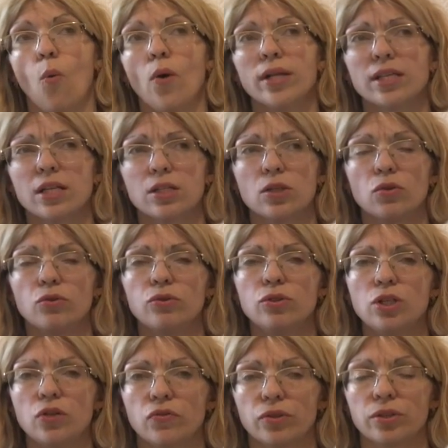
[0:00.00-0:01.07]
What's so
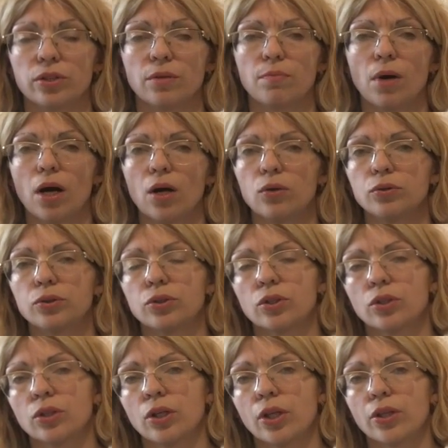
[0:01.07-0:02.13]
different about
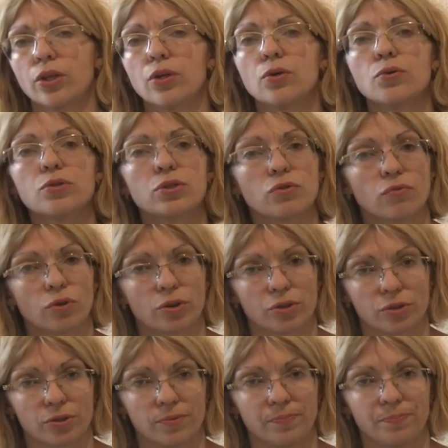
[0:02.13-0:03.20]
those
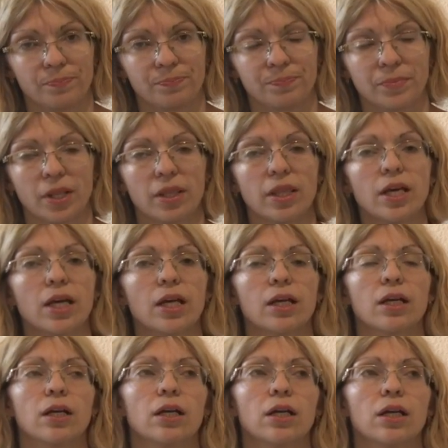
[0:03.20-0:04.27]
words?
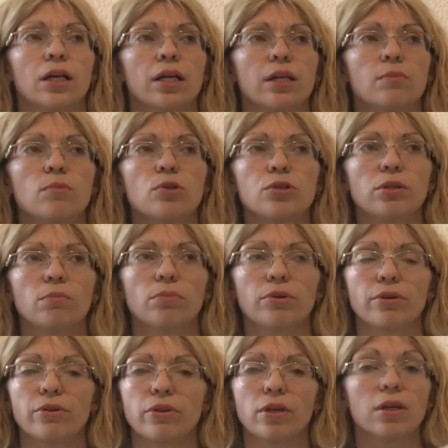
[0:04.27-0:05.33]
The most
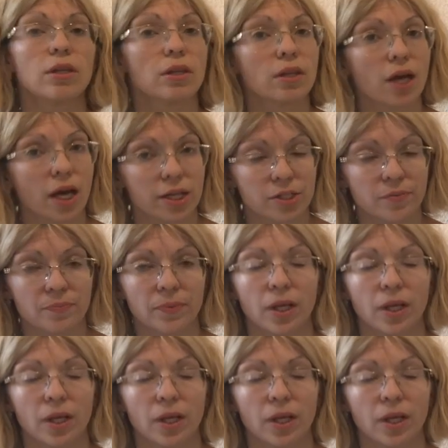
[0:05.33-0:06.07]
important thing that